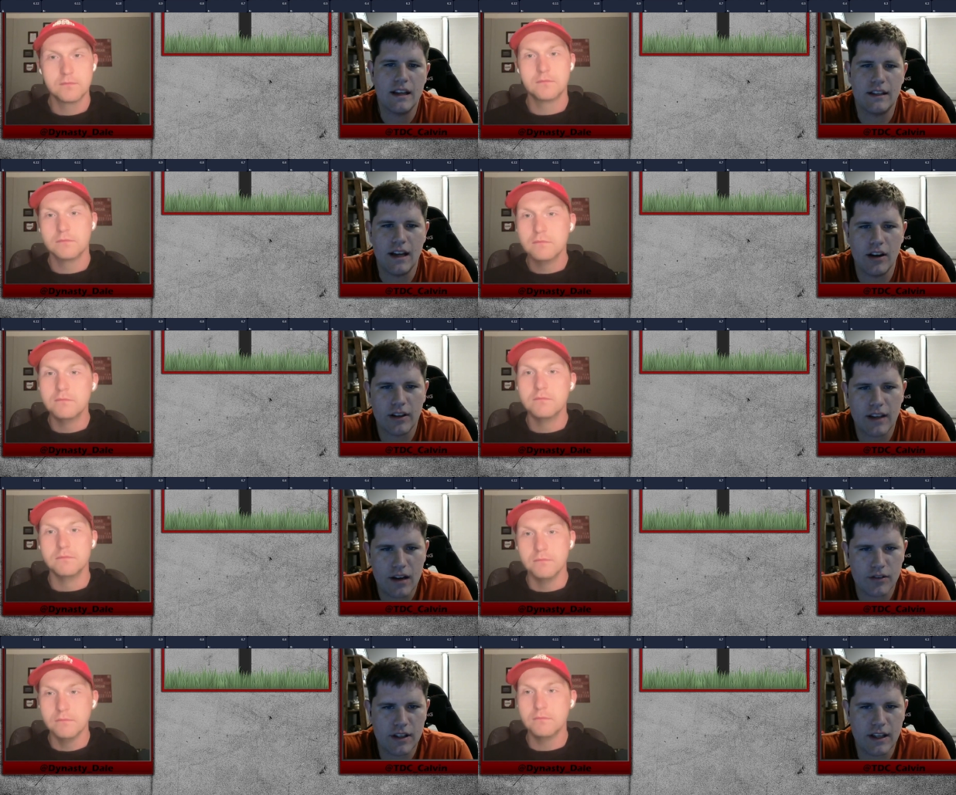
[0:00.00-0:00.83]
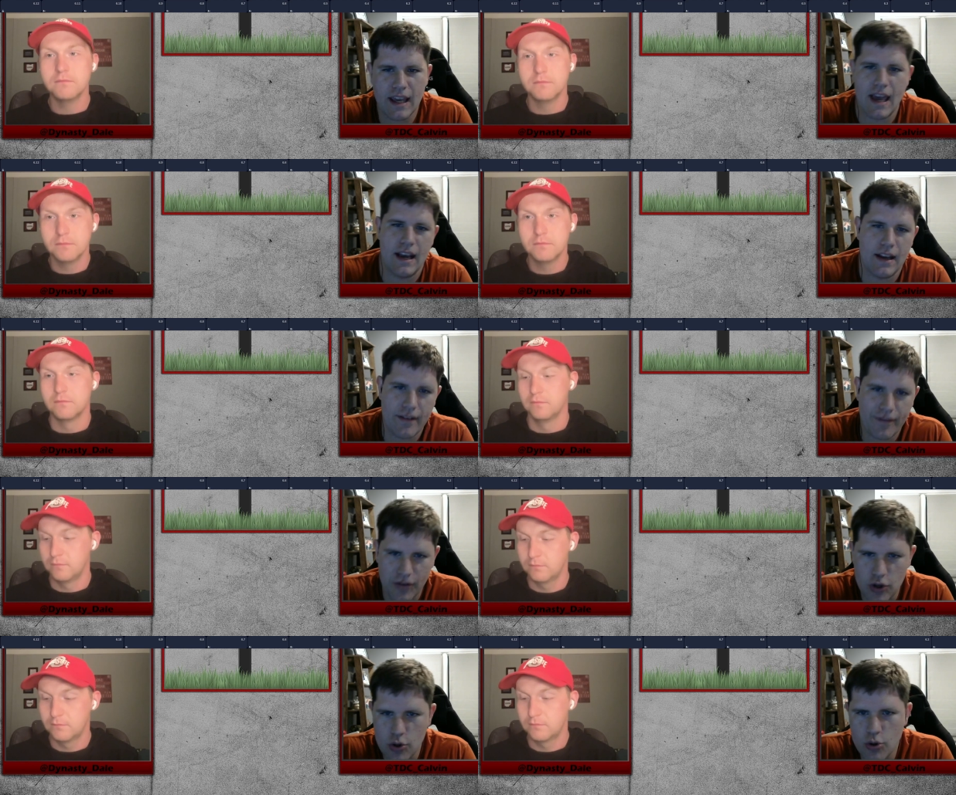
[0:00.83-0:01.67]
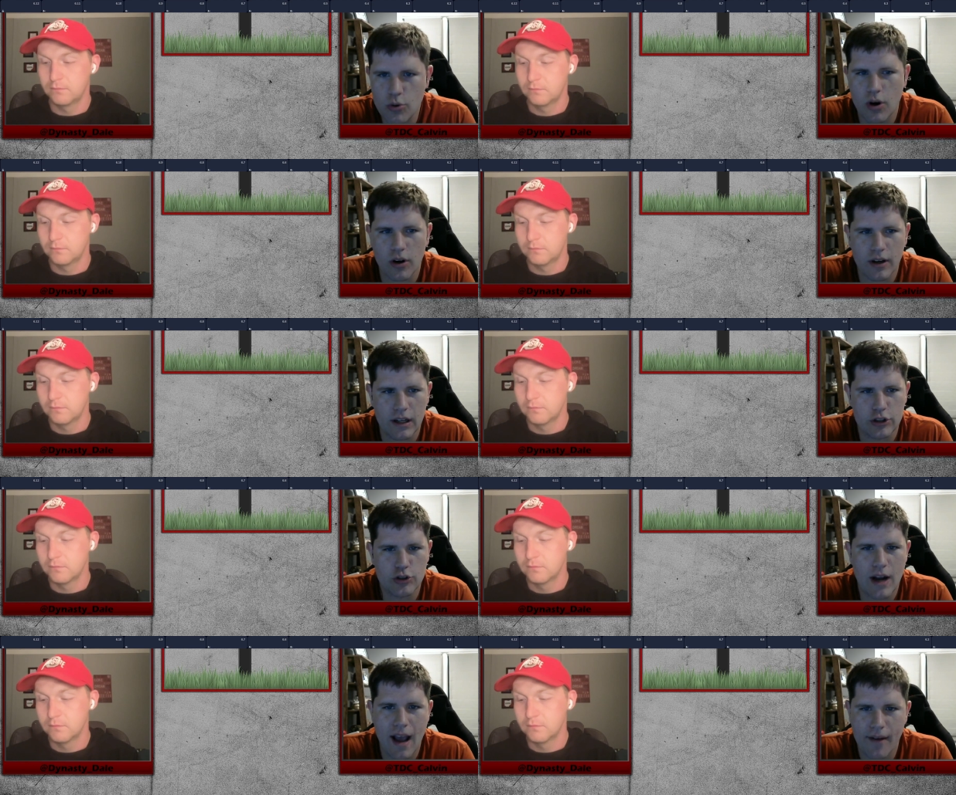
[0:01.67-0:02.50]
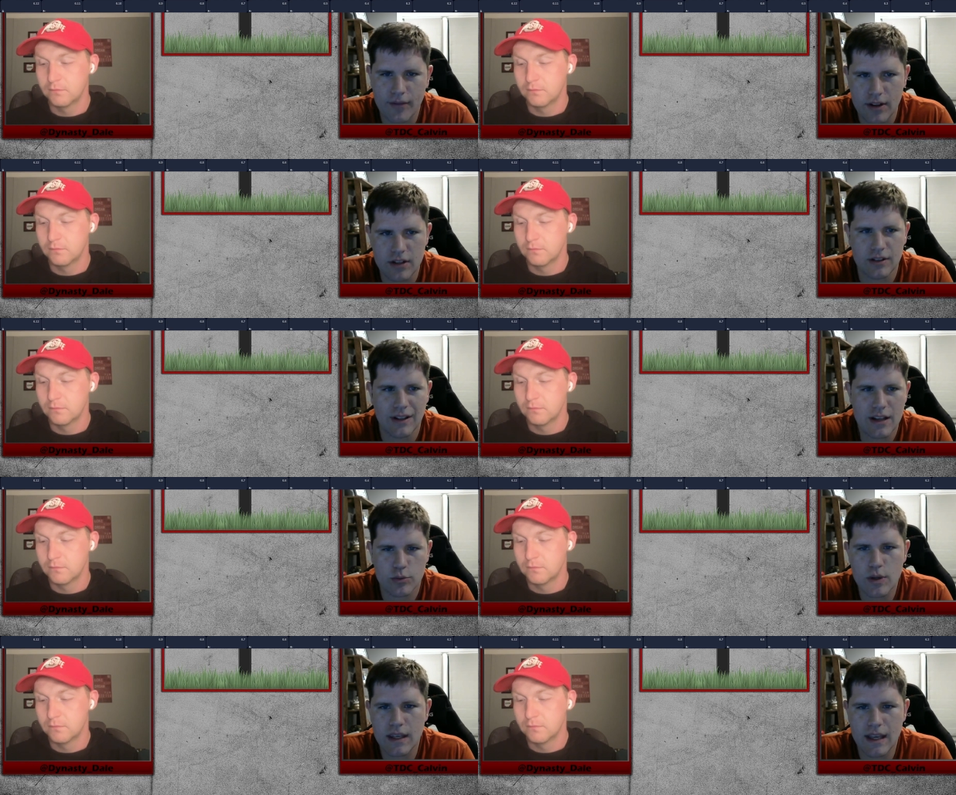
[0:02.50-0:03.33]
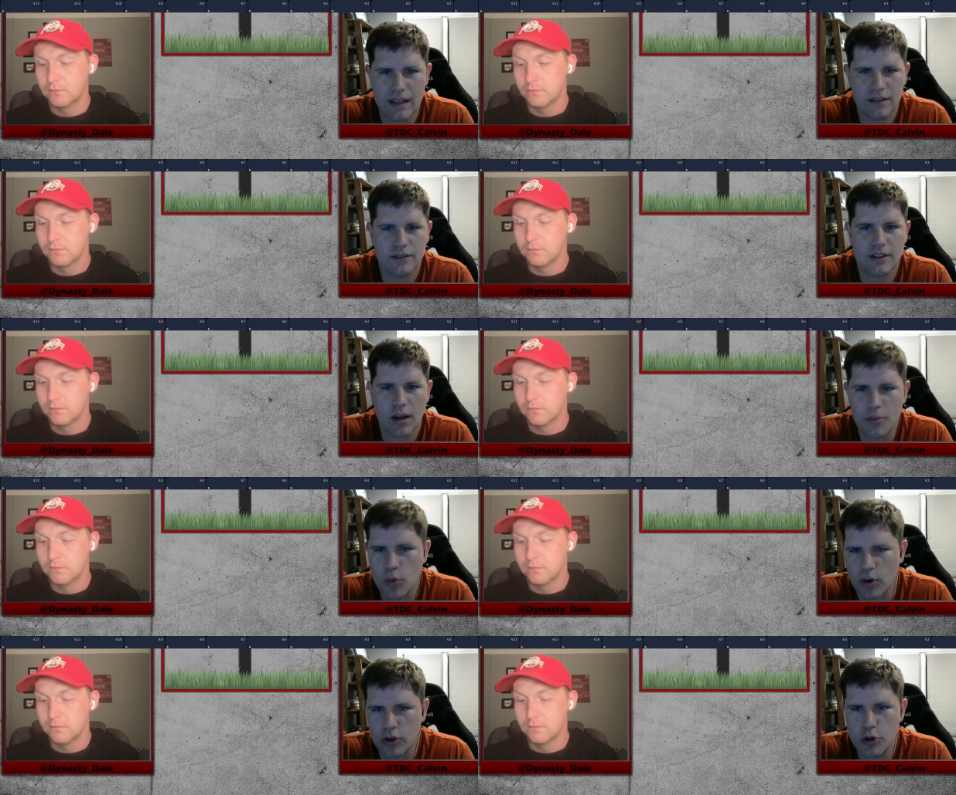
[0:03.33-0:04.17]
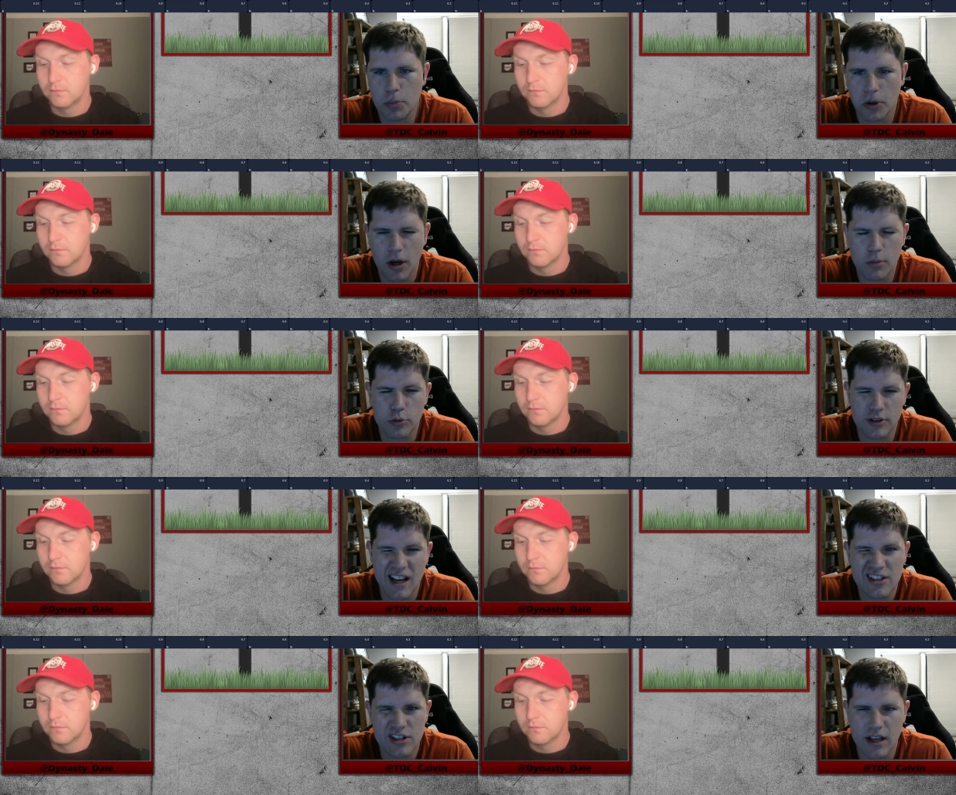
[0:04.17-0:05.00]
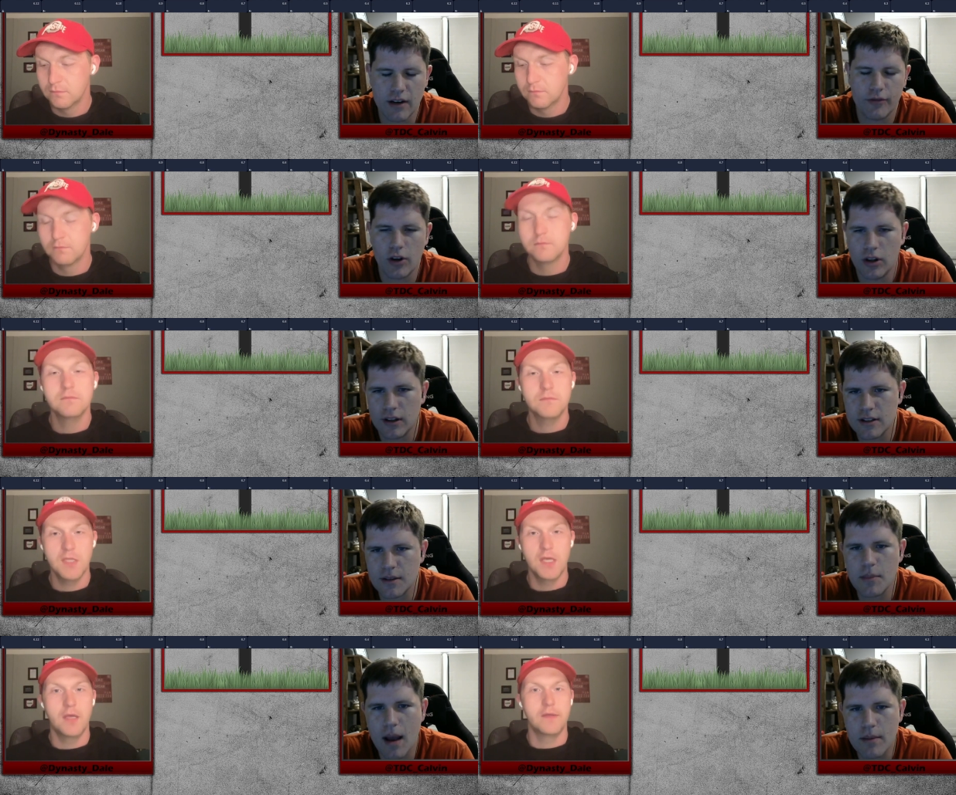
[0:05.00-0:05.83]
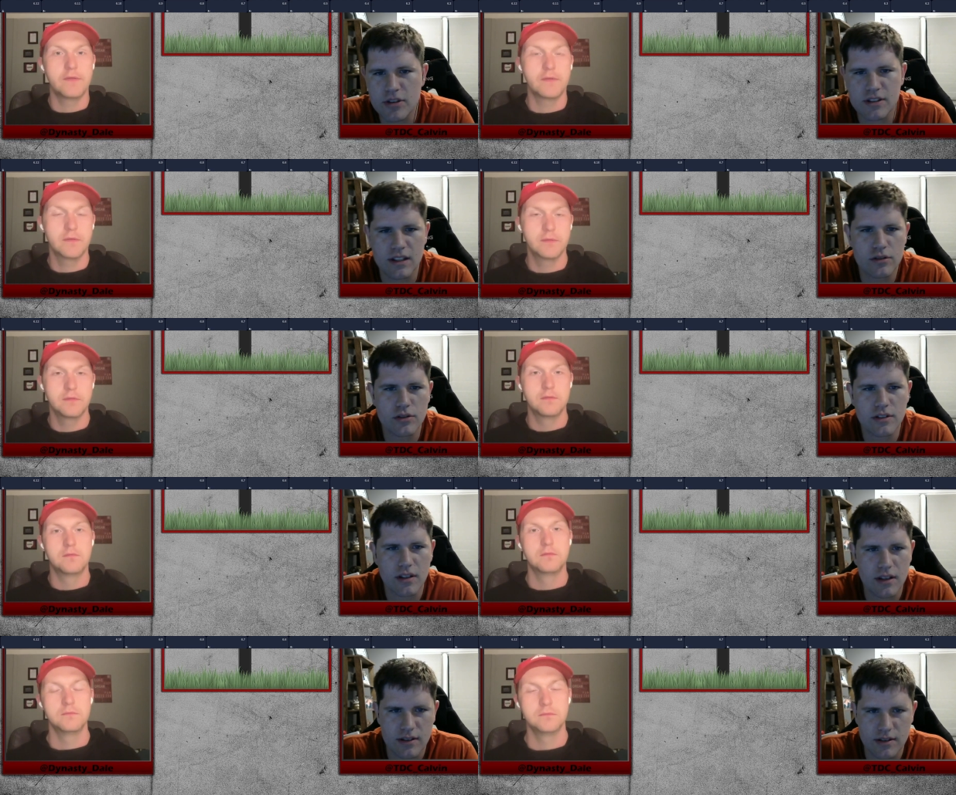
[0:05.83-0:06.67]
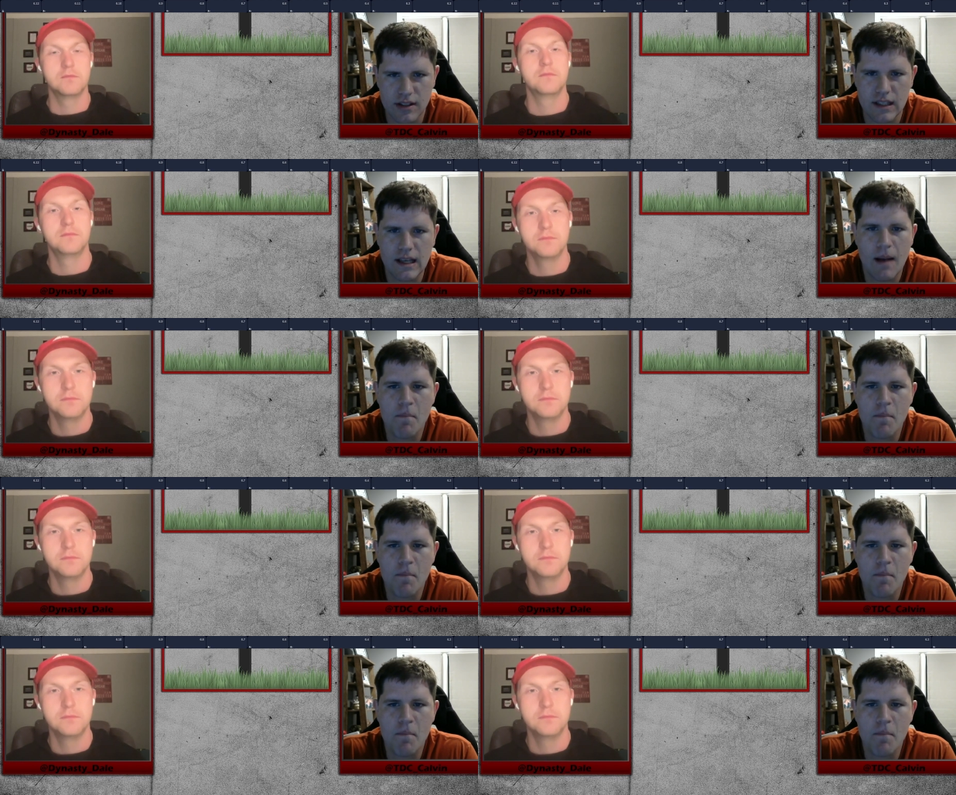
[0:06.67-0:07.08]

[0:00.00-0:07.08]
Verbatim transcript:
Speaker 1: Derrick Henry, again, if you are in a draft this last weekend, tell me where Cooper Kupp was actually kind of falling because I'm, I'm just interested to see